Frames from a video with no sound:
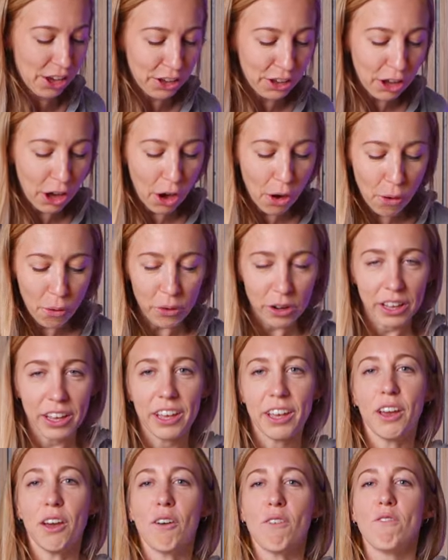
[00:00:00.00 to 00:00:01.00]

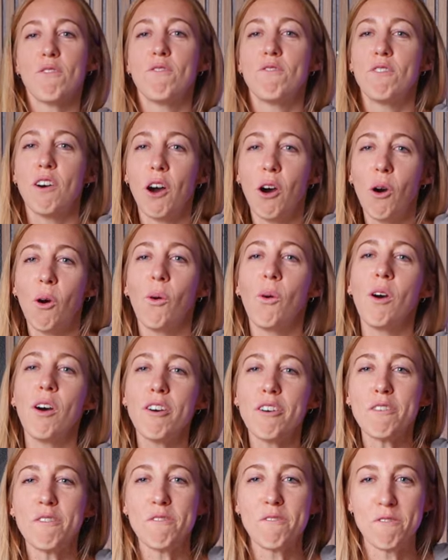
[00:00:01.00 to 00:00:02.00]
Codi
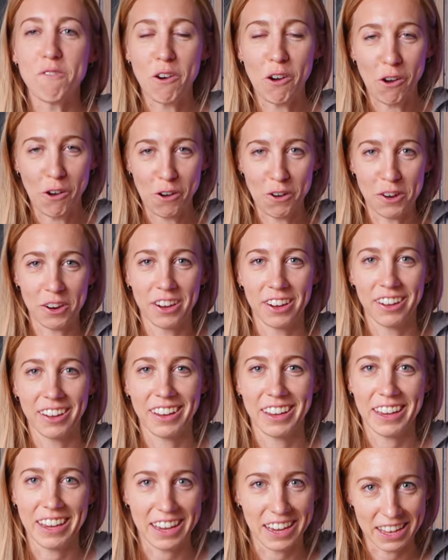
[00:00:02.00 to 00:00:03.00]
faux fur
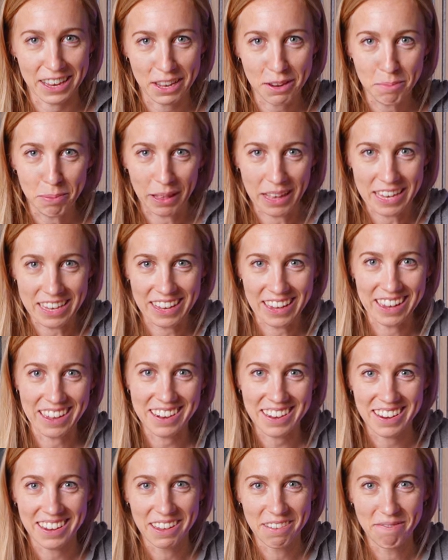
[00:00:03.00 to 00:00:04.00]
heated
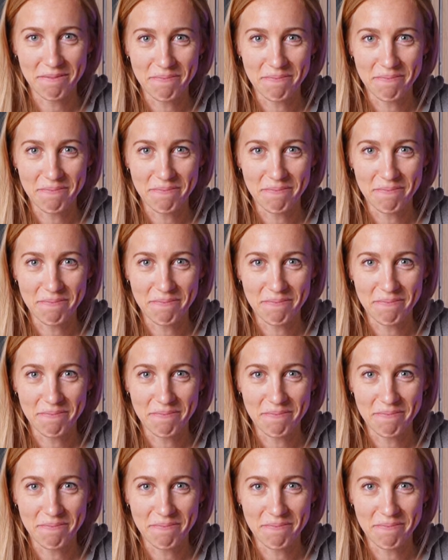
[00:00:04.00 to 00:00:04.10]
blanket.